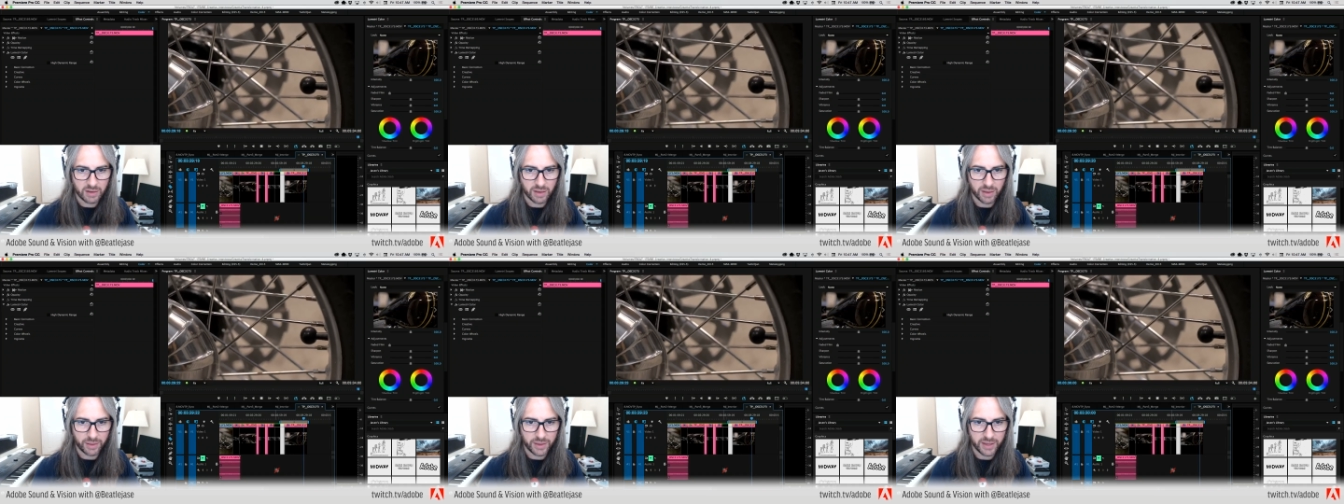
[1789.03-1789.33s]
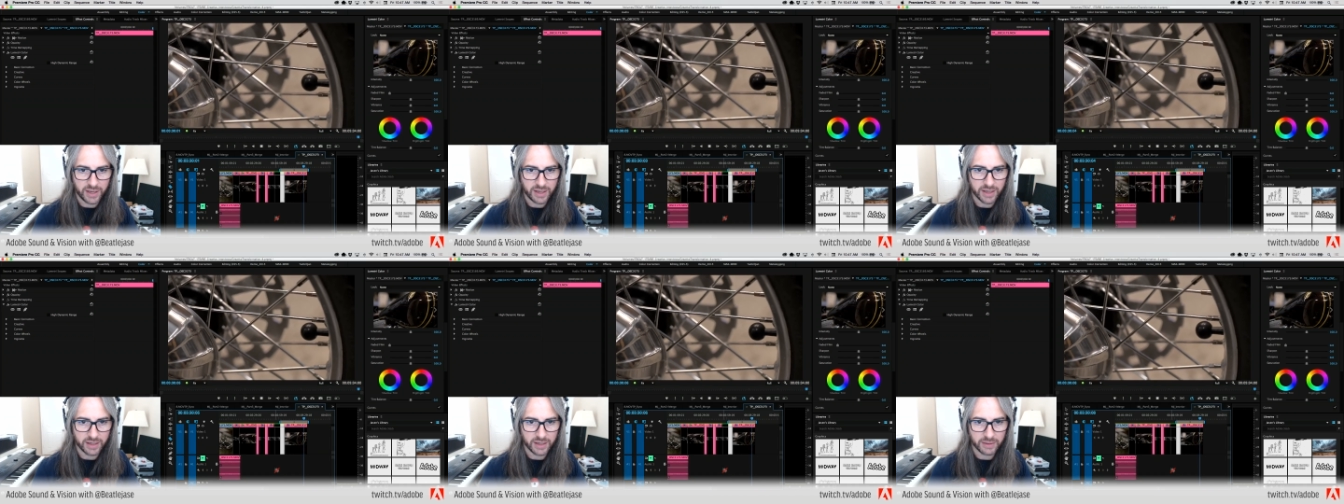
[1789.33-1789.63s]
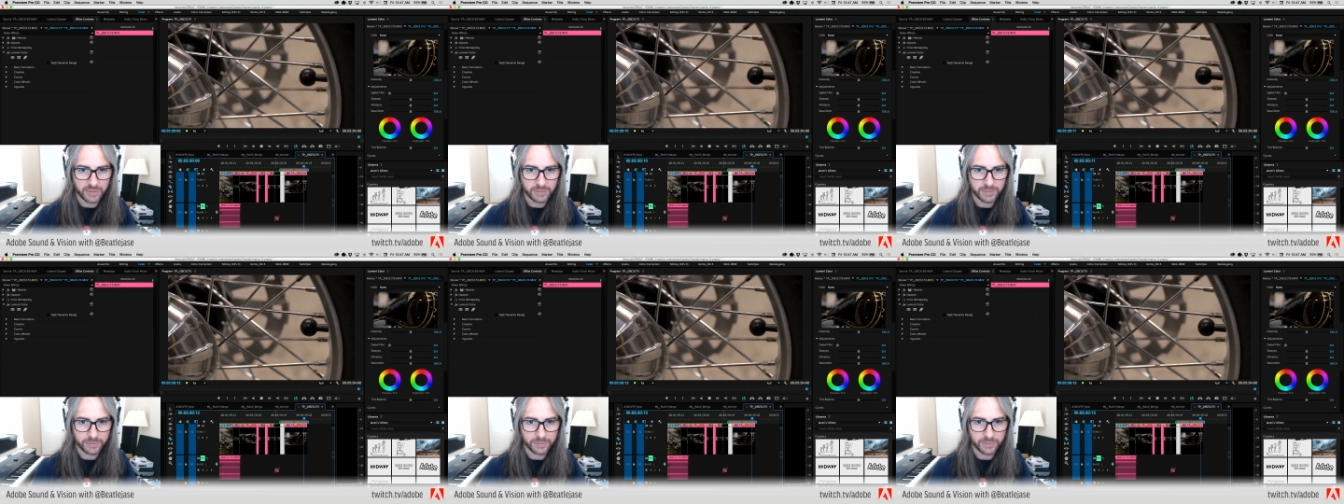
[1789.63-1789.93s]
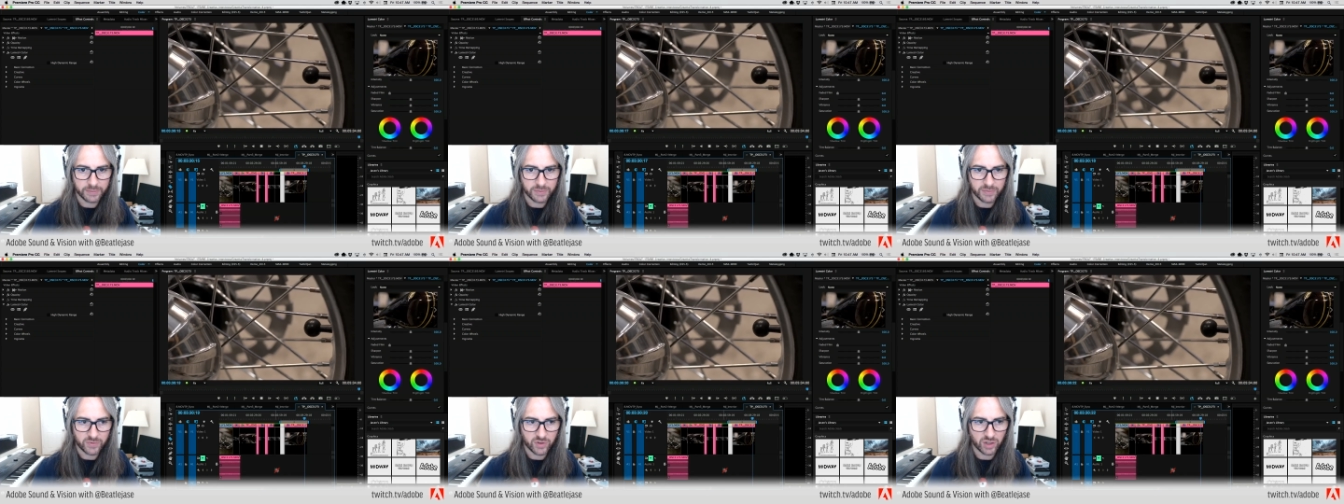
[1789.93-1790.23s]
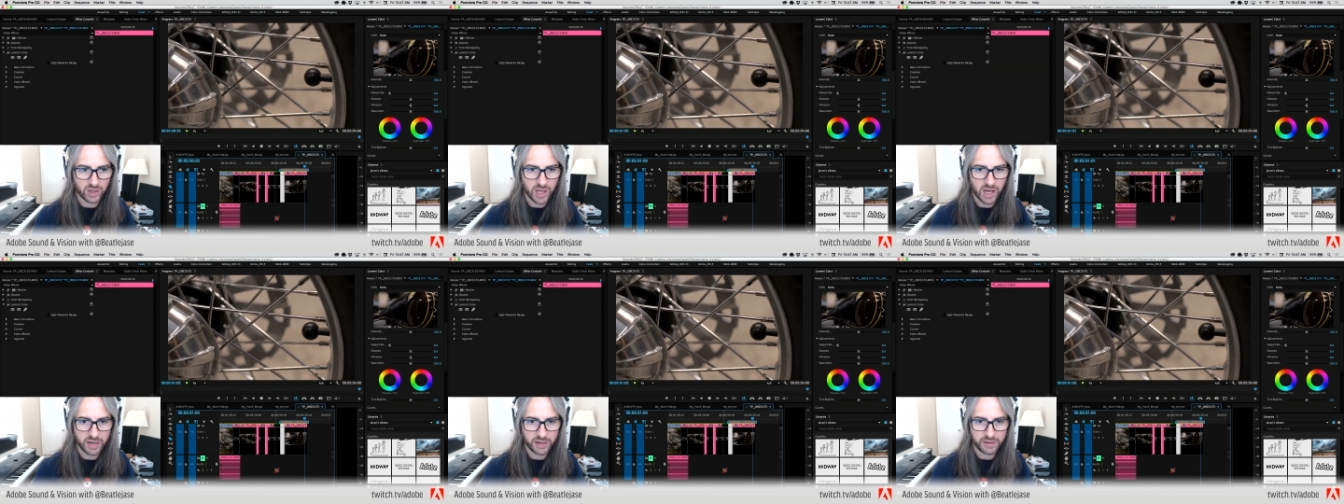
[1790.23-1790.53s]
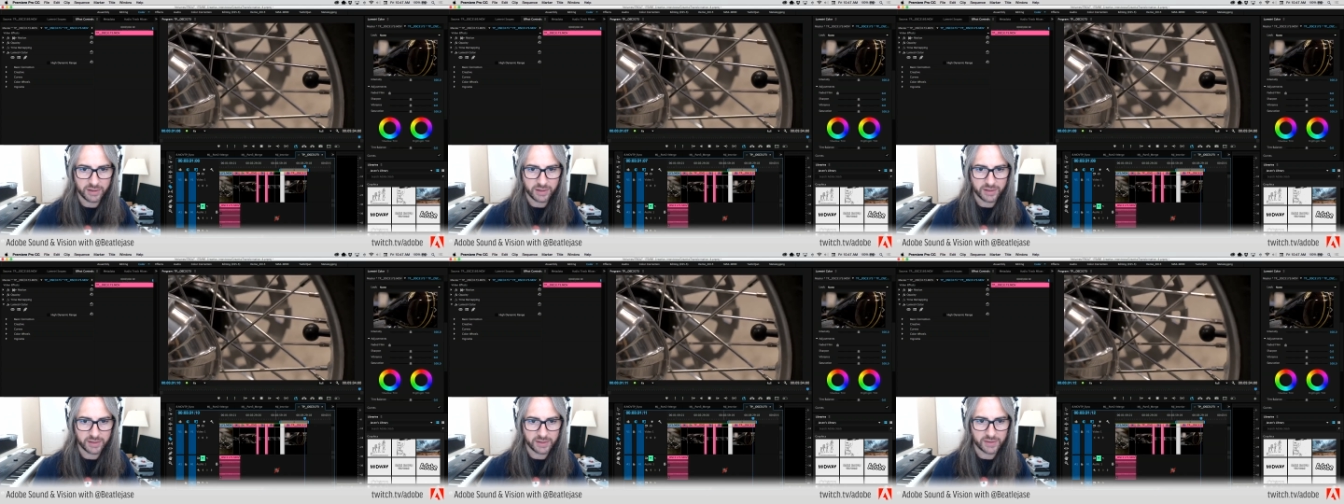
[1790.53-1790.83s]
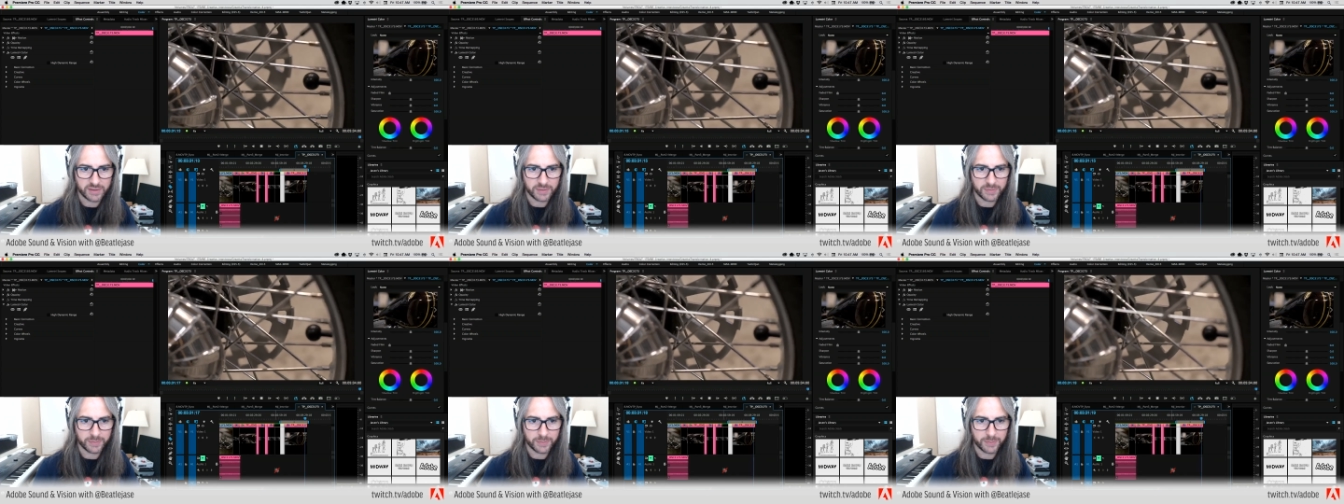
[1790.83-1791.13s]
thinking for a lot of
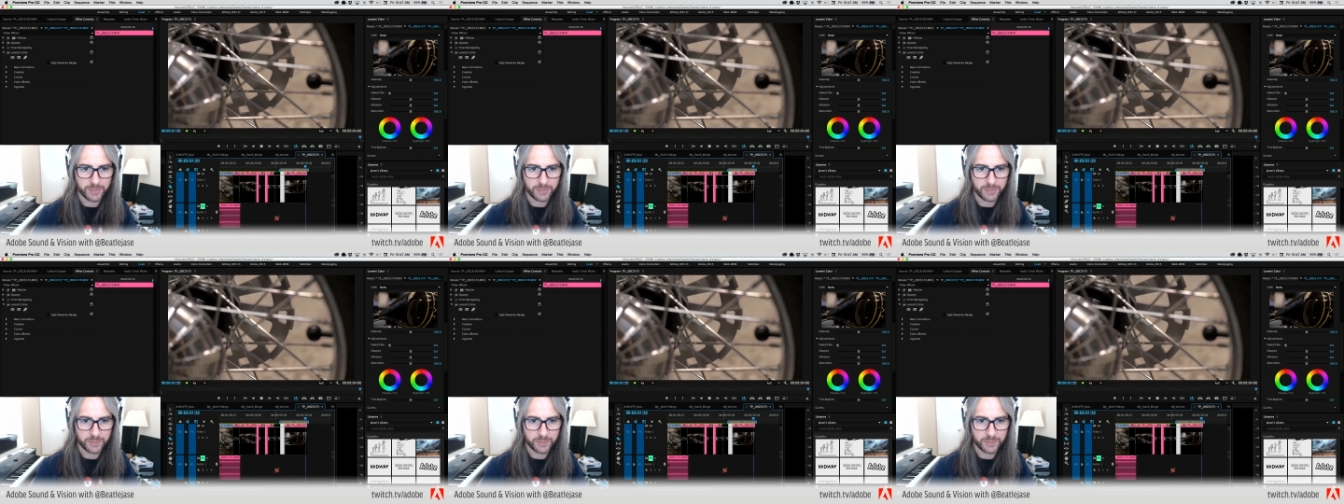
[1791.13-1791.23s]
things.